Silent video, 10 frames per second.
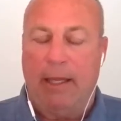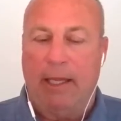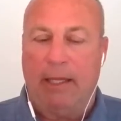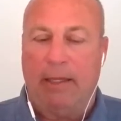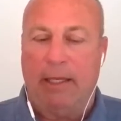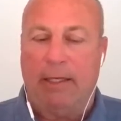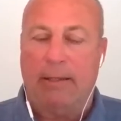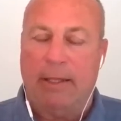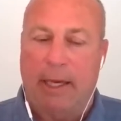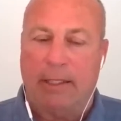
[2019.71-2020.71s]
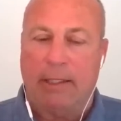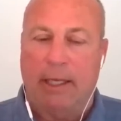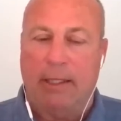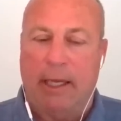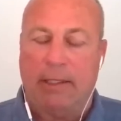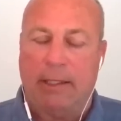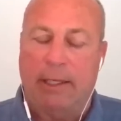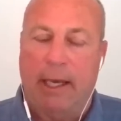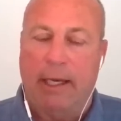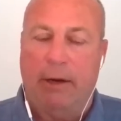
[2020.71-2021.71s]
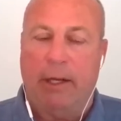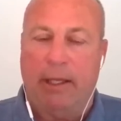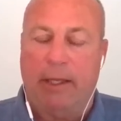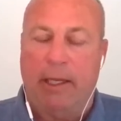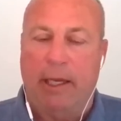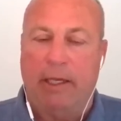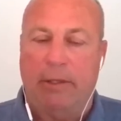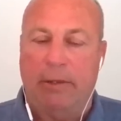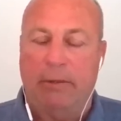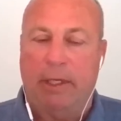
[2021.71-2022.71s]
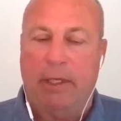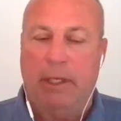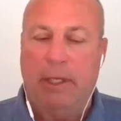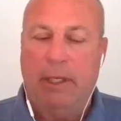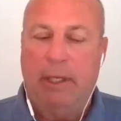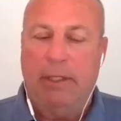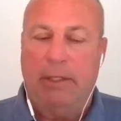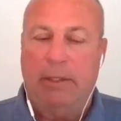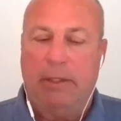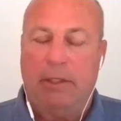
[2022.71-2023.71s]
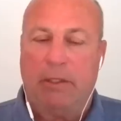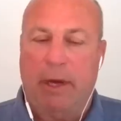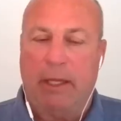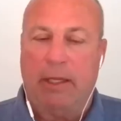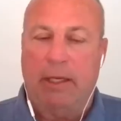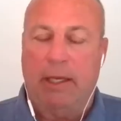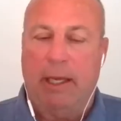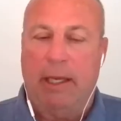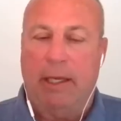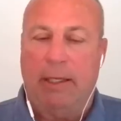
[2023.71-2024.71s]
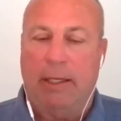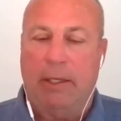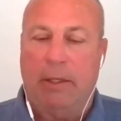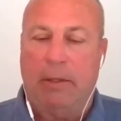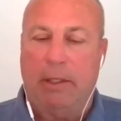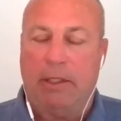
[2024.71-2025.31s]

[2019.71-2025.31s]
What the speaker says: I think that's an area that they need to strengthen and, you know,